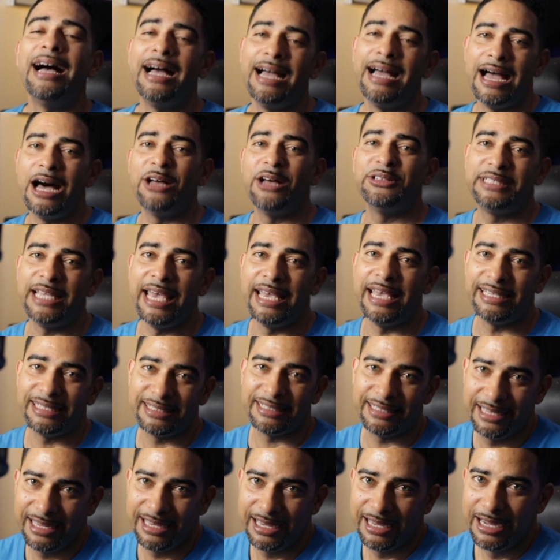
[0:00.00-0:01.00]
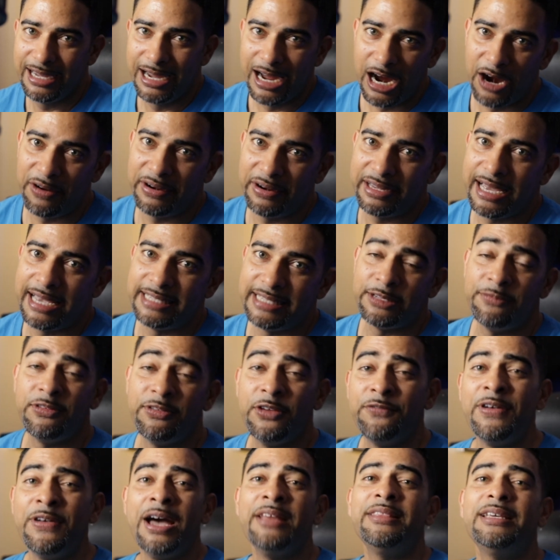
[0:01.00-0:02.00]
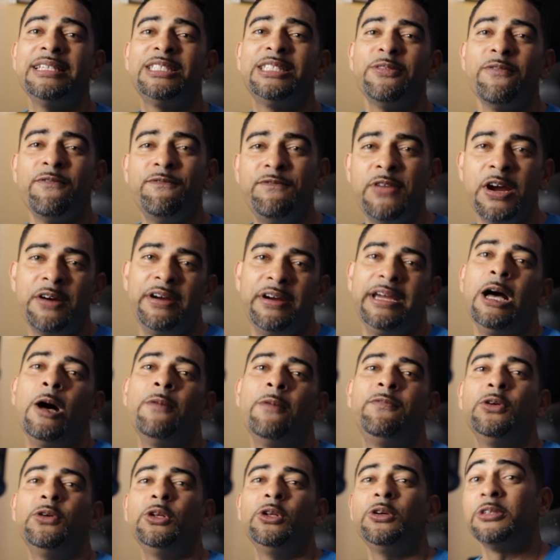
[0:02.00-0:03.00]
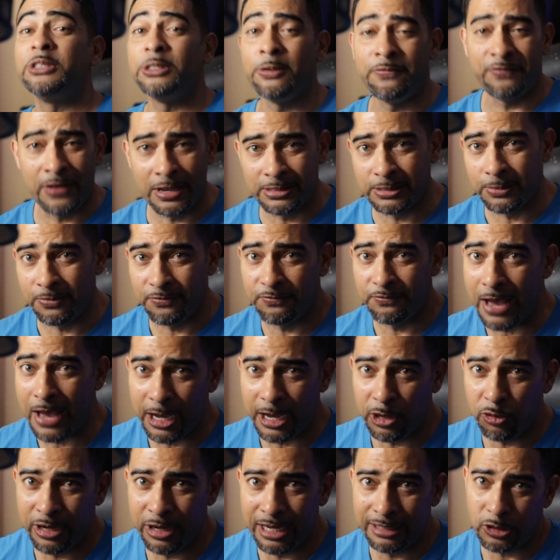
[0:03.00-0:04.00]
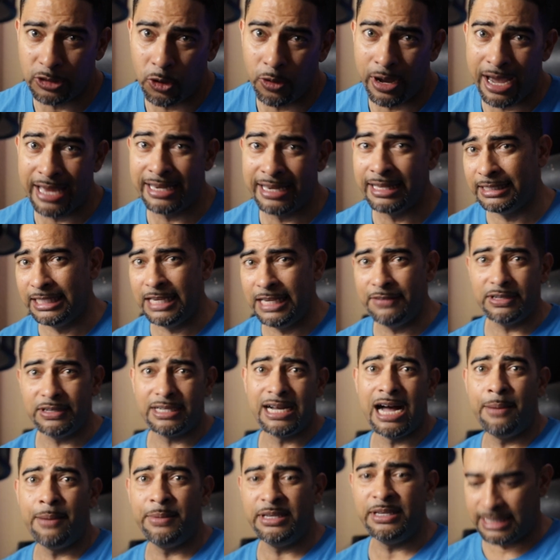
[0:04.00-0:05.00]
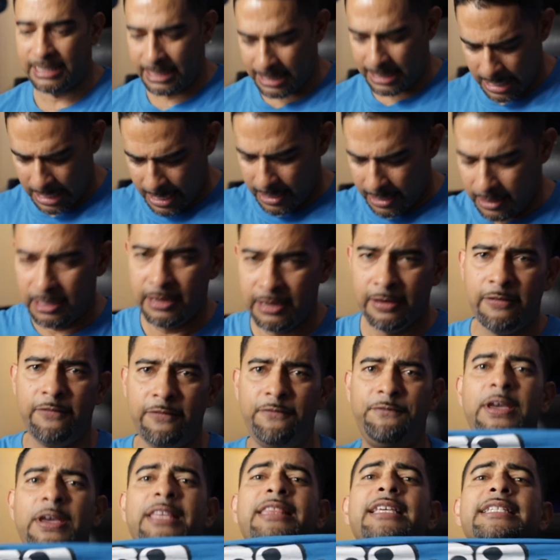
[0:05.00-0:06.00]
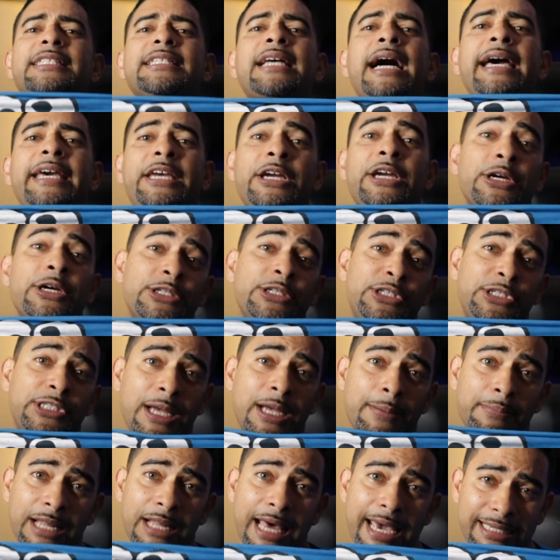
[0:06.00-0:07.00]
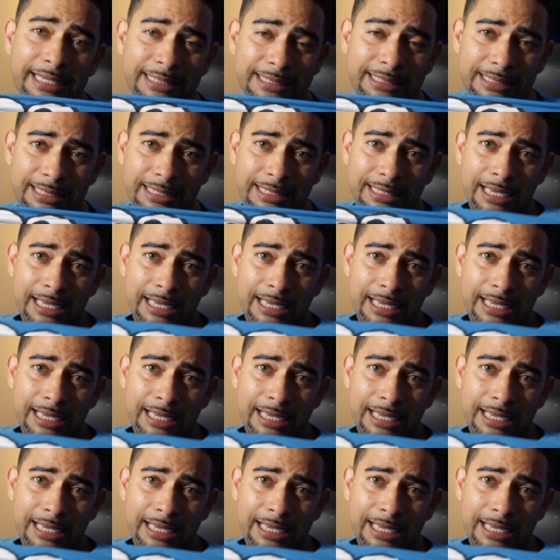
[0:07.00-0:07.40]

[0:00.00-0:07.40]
I'll take it. All right, guys, if you found this very helpful or some, found some value in it, go ahead, leave a comment and feed this guy here some likes.